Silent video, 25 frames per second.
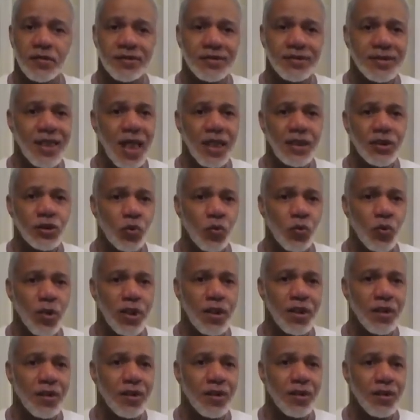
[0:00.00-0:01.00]
not
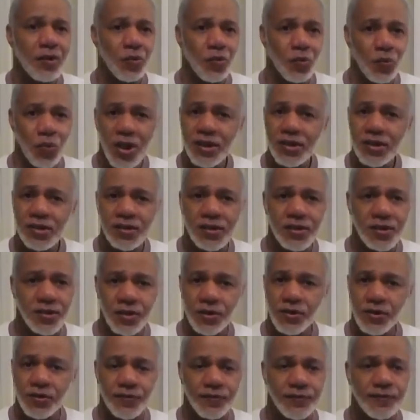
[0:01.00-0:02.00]
knowing what to
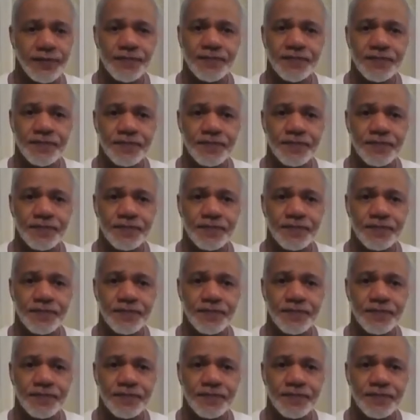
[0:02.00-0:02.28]
do,